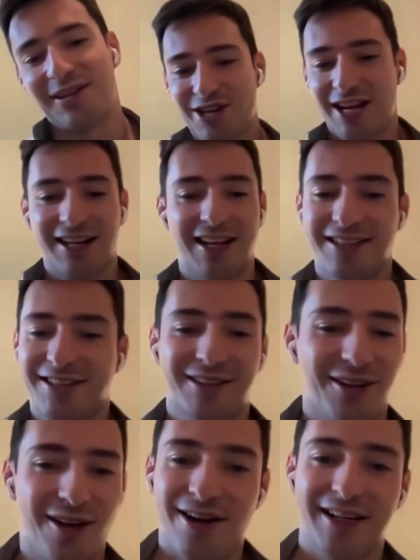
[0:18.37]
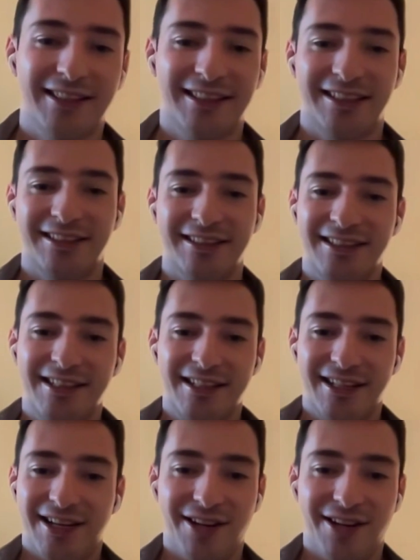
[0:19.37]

when the chain gets clogged and